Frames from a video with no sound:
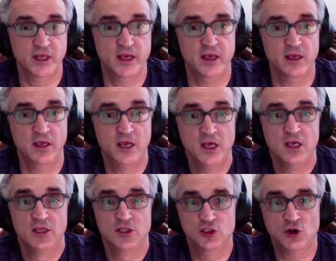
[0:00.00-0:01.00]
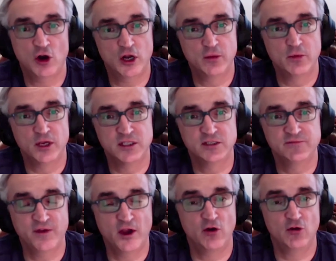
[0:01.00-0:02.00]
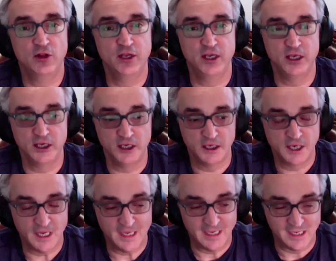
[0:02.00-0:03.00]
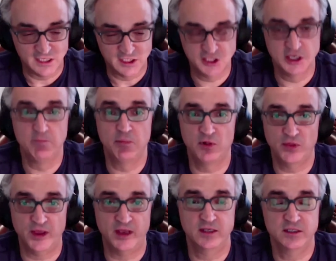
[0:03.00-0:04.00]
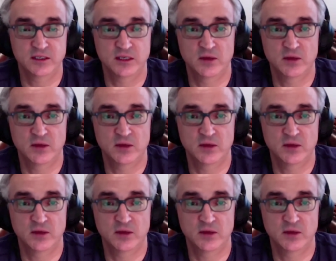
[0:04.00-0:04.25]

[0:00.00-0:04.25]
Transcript: They started with fairly uh, simple things.